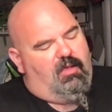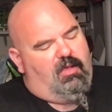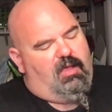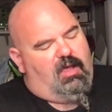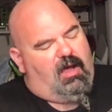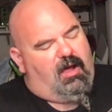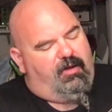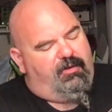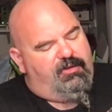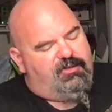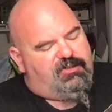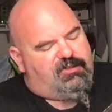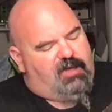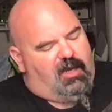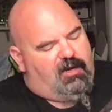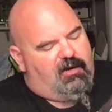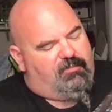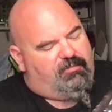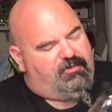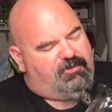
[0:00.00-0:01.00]
how you
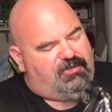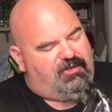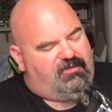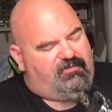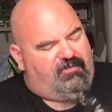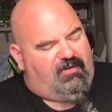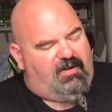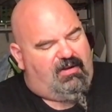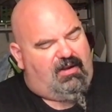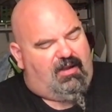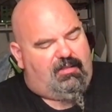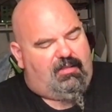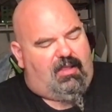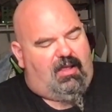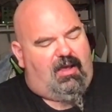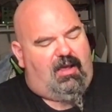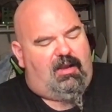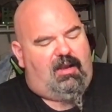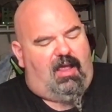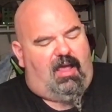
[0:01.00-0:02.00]
sign up, what you can find
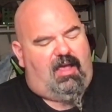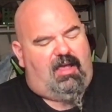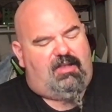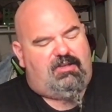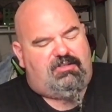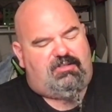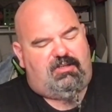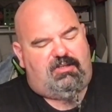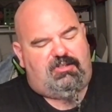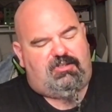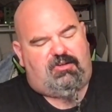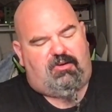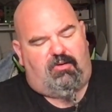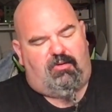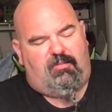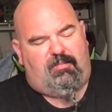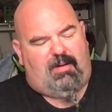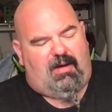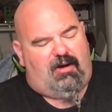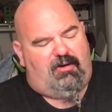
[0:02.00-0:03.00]
online as things go
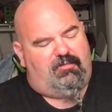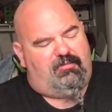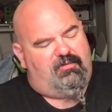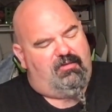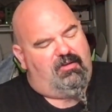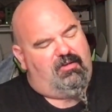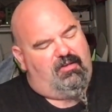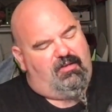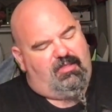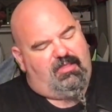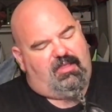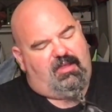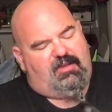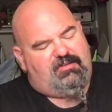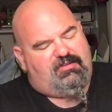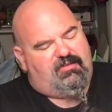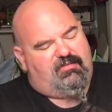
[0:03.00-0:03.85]
about, things of